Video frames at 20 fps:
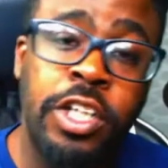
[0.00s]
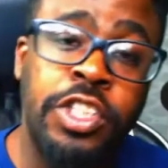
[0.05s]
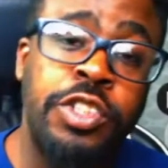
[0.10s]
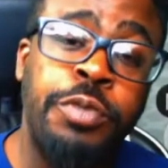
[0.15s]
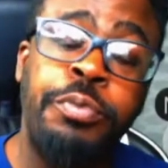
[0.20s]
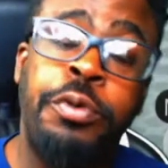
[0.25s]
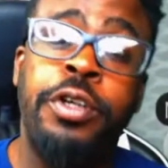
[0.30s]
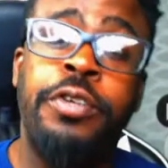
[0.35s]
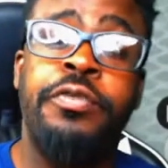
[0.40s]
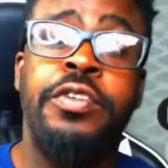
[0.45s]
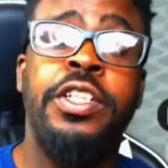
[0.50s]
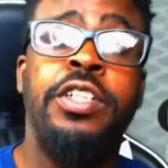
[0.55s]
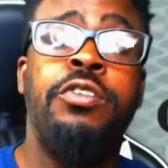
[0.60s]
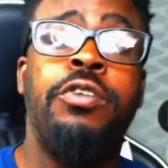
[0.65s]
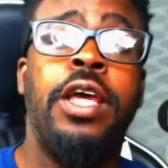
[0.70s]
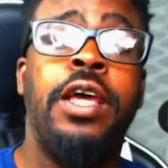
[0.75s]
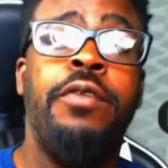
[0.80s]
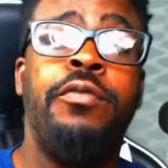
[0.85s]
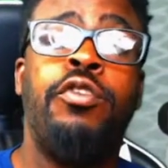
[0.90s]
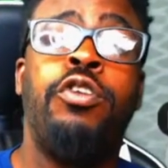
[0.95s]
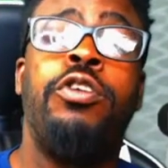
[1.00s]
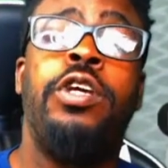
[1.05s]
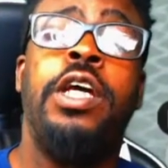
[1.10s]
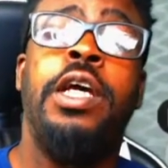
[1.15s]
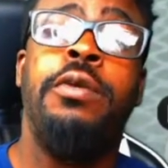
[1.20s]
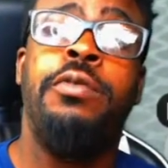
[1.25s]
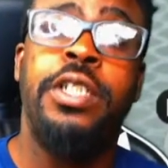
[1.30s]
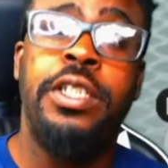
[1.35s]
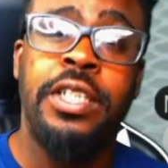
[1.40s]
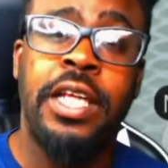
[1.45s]
It's your boy, the Video Game Votary,
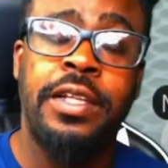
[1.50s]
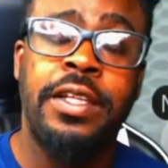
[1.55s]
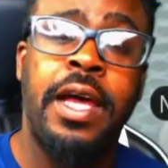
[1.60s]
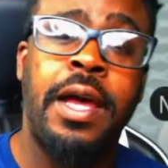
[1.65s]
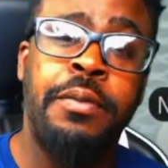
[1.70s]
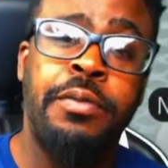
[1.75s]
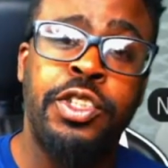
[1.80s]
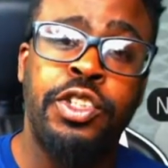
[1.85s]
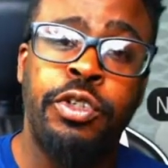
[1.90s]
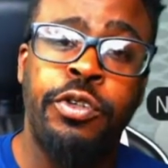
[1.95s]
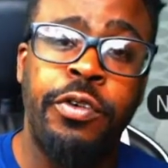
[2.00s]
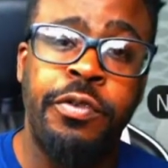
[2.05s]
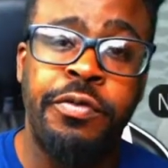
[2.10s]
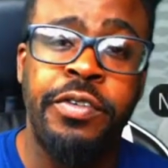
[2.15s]
here with another episode of